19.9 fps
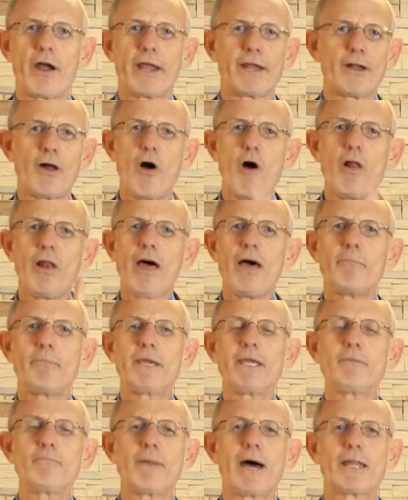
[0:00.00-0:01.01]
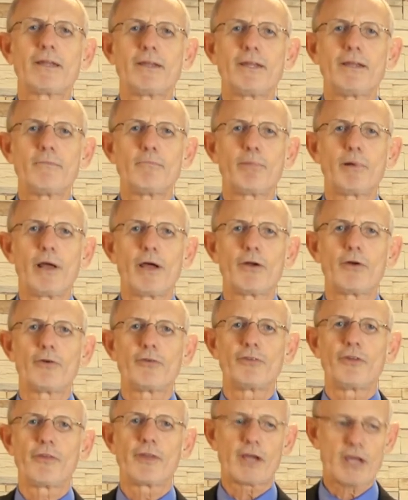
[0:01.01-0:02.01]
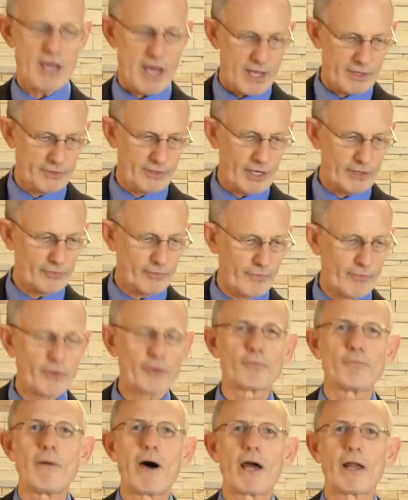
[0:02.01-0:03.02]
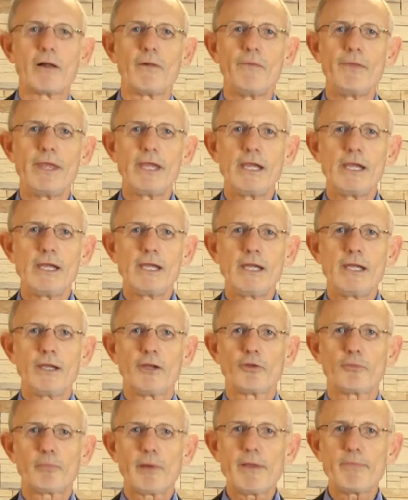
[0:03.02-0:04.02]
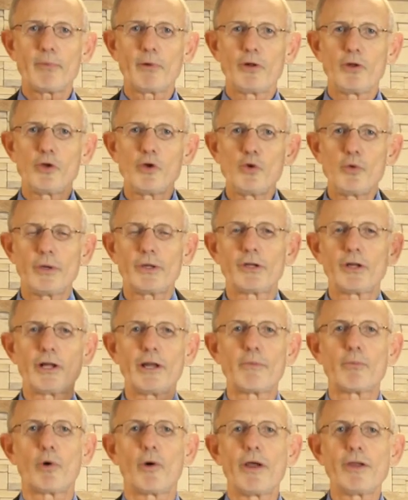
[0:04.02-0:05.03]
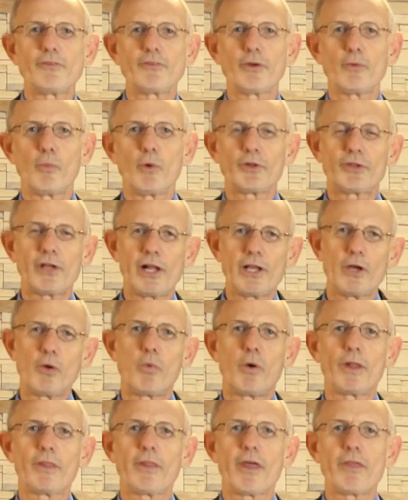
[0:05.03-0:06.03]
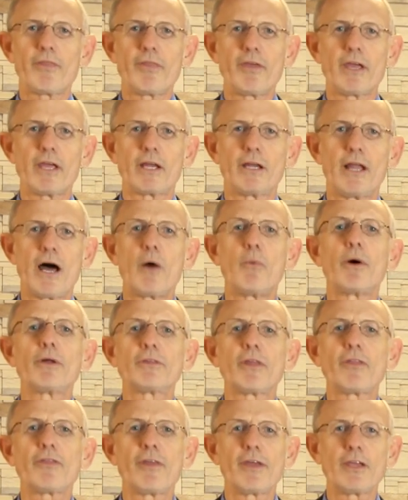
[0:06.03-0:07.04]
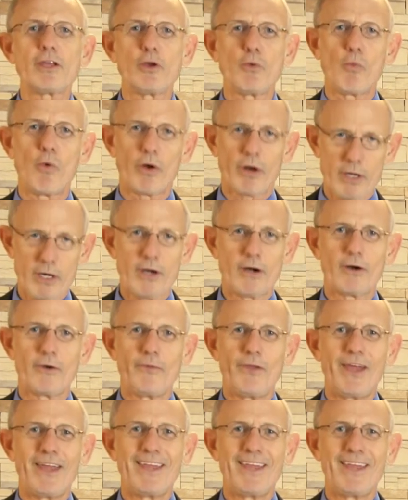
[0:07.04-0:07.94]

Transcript: And all I mean by team players in the context of this model is people who in deliberation will tell you what they think, not what they think you want to hear.